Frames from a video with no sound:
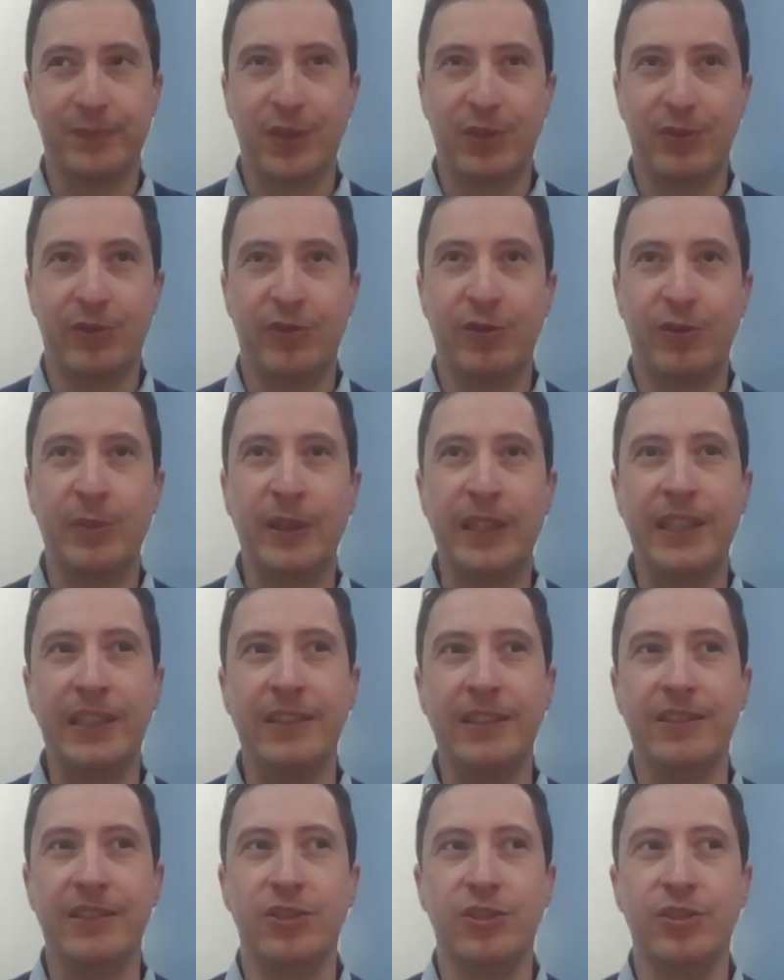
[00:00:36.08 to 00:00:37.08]
for
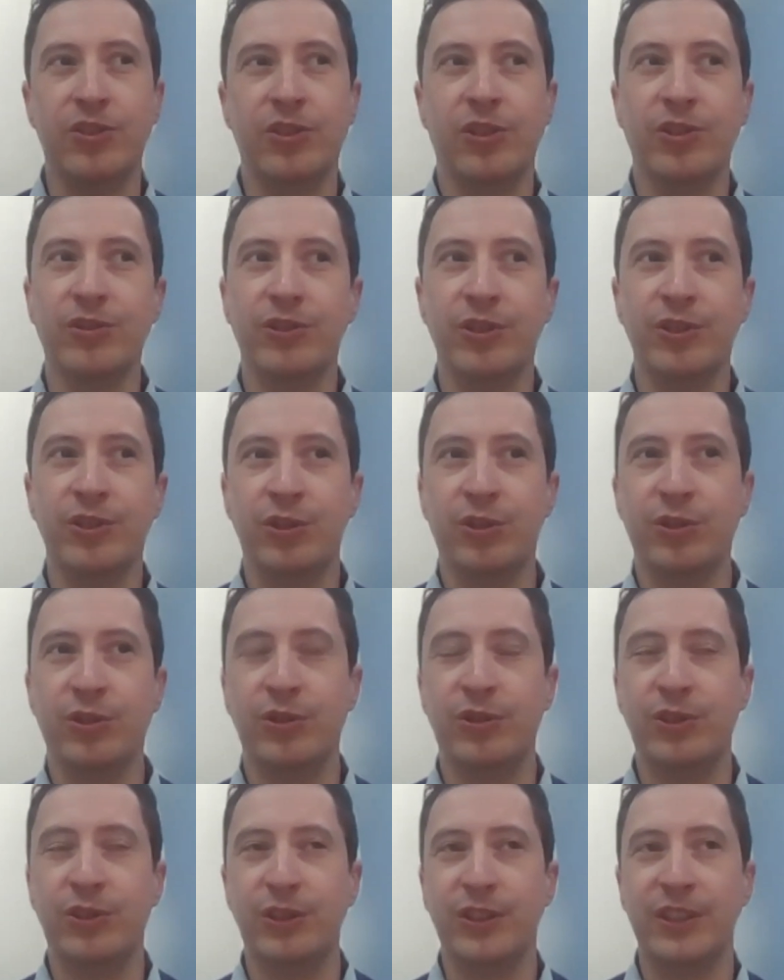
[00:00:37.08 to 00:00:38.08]
me not to
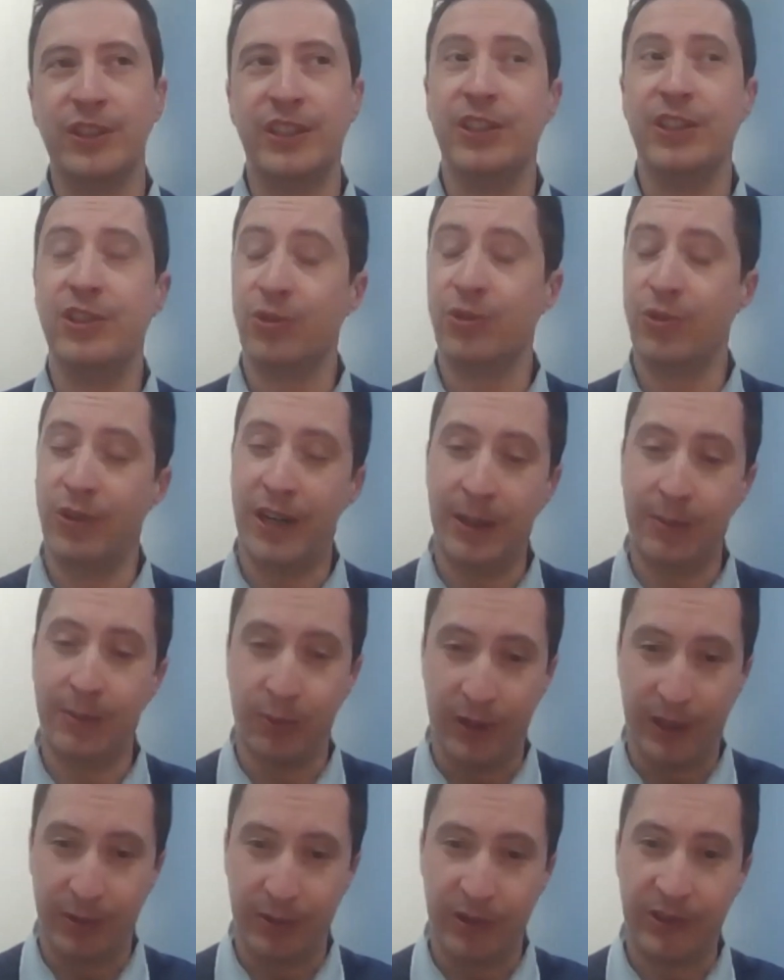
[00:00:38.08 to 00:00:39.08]
just describe
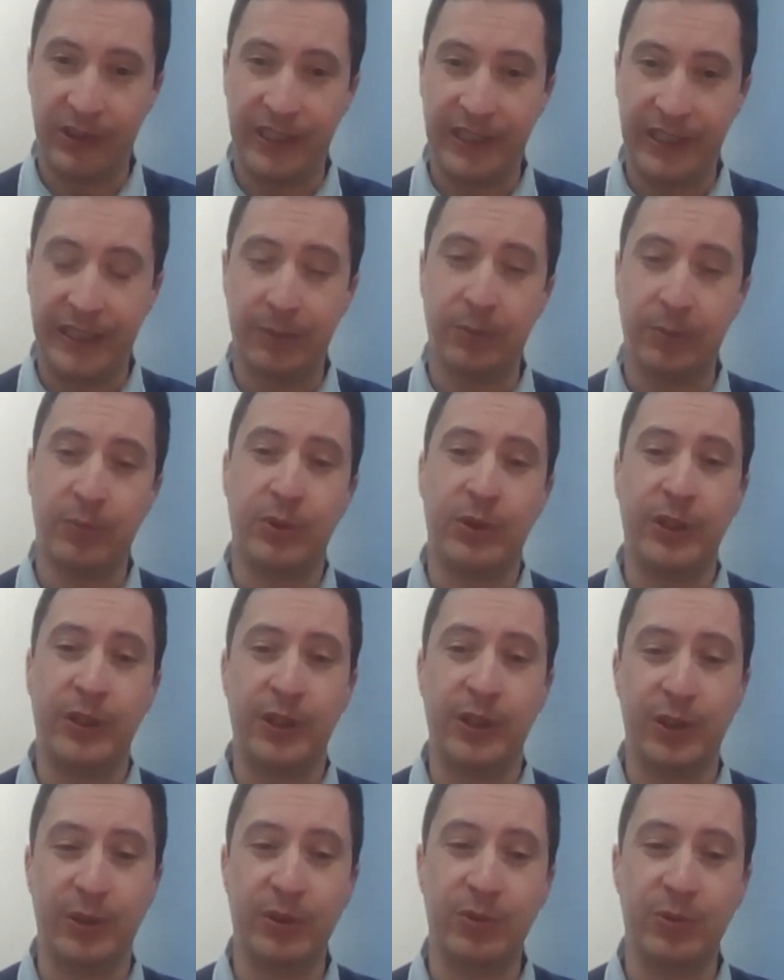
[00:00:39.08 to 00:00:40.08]
what I was seeing, but
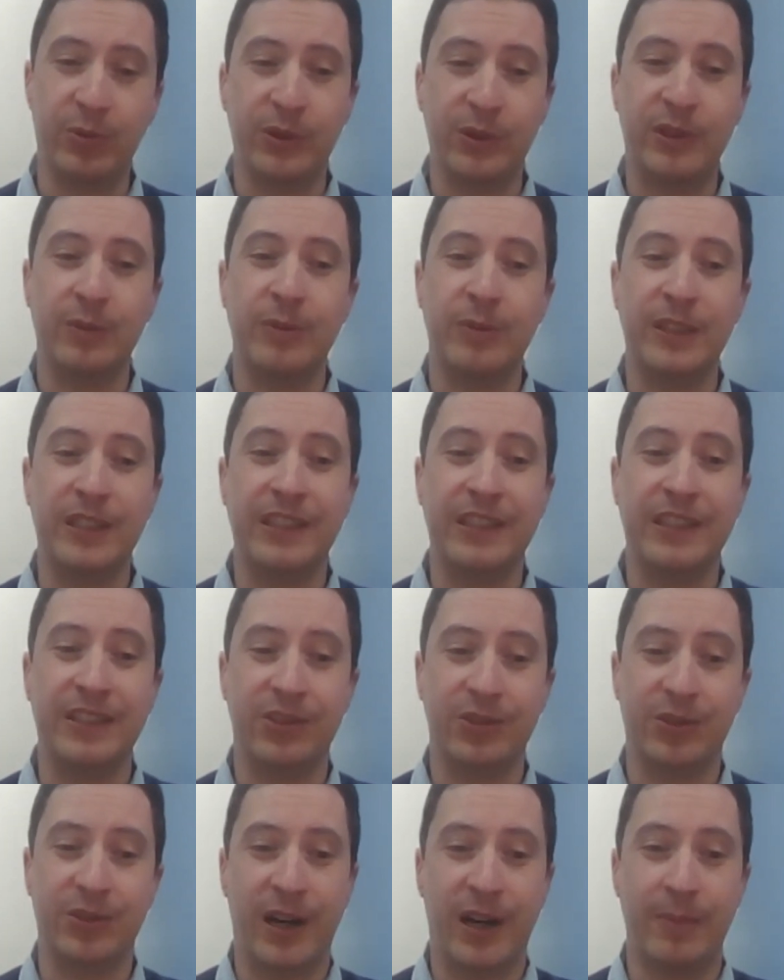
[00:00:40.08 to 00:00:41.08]
he always wanted me to
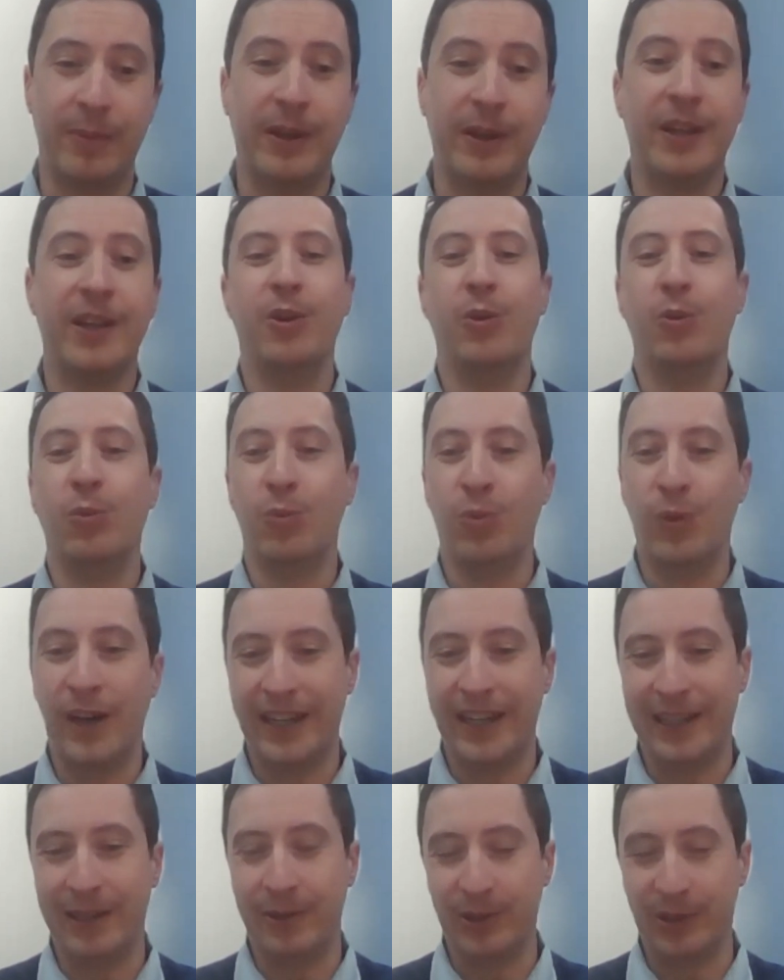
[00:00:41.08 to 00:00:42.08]
describe
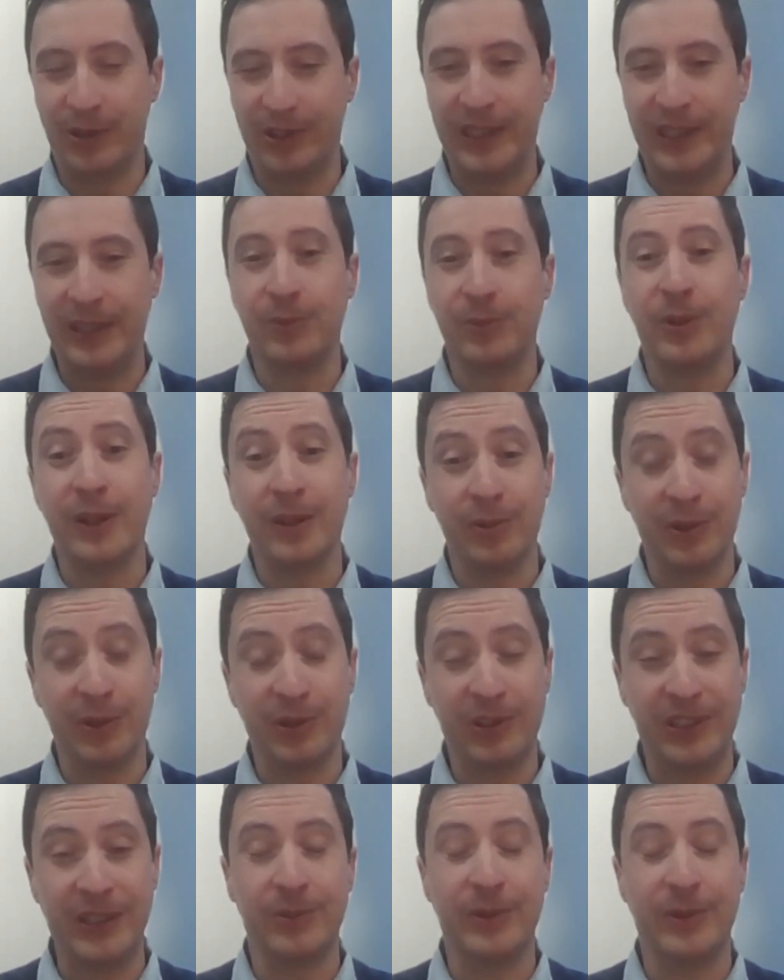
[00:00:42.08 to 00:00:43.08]
why I was seeing what I
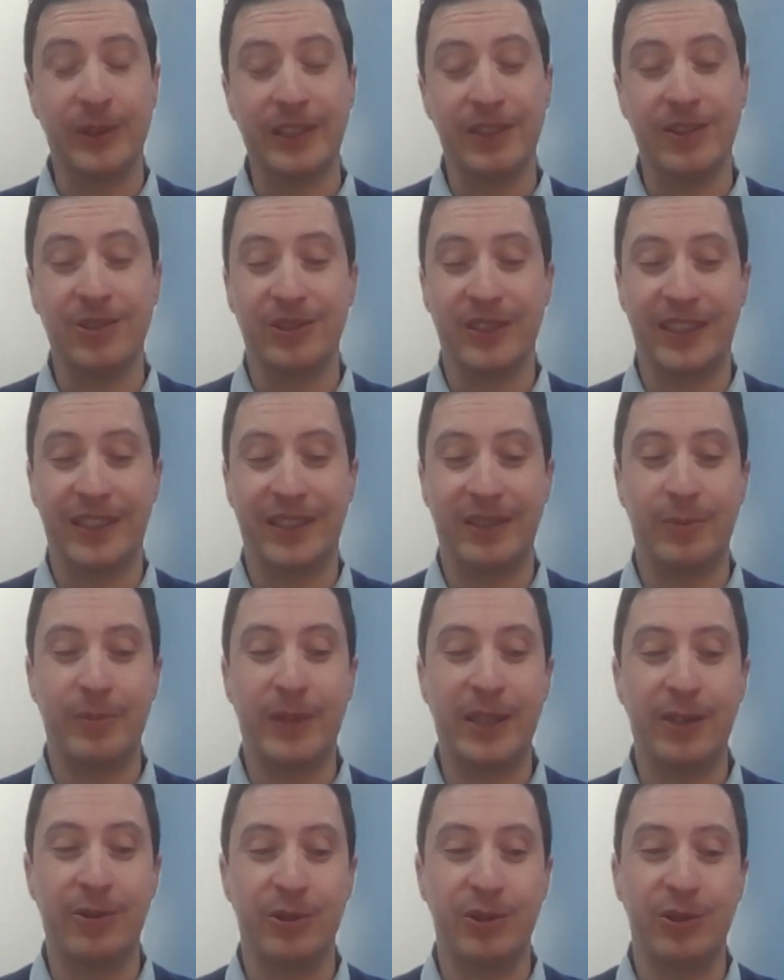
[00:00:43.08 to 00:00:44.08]
was seeing when I looked down a
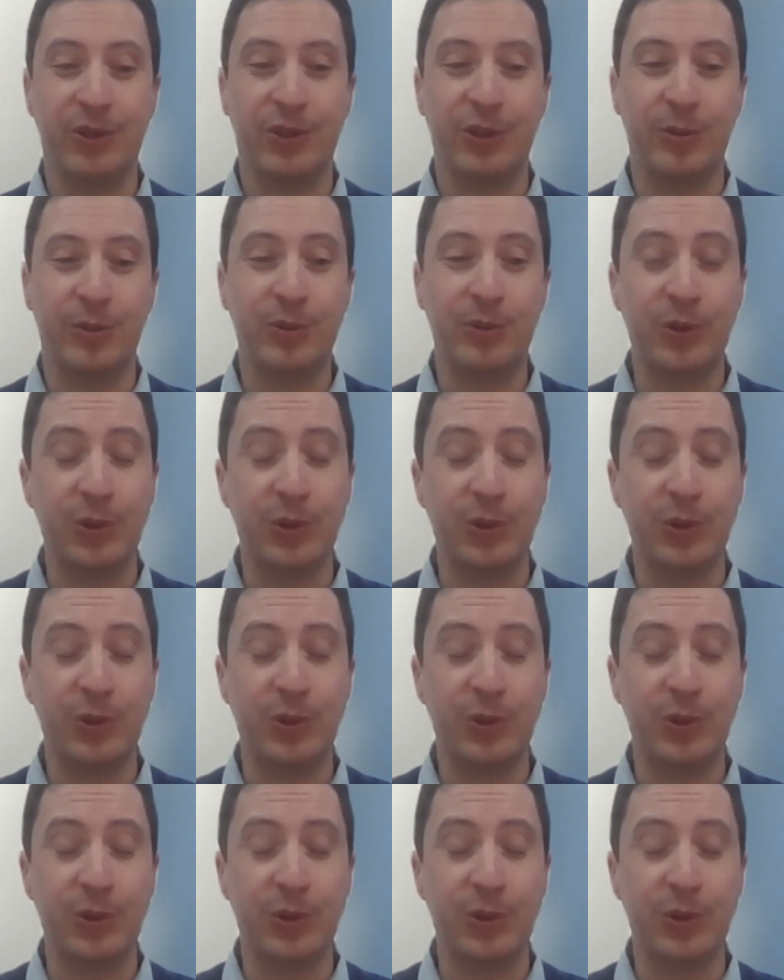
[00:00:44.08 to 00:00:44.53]
microscope.